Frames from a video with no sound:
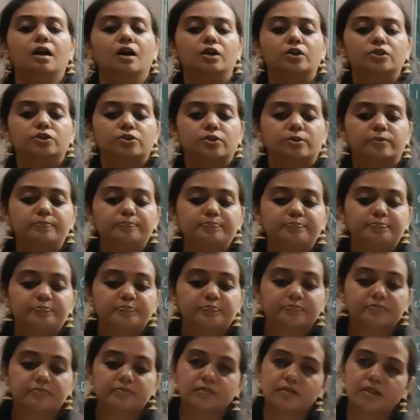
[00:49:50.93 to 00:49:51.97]
So
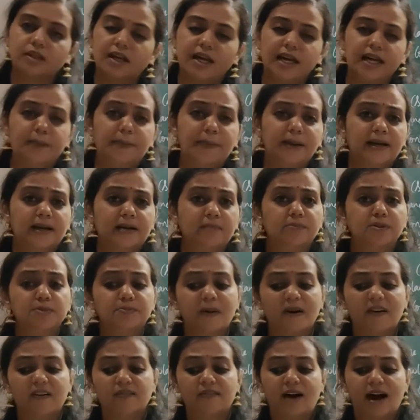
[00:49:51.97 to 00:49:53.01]
it becomes
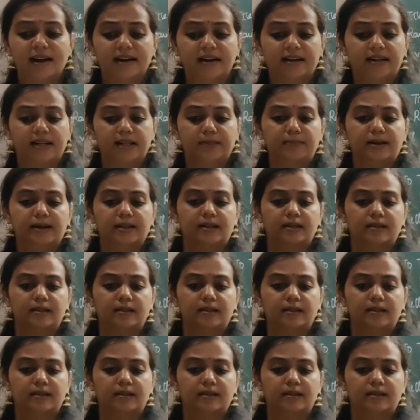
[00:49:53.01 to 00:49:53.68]
warranty by.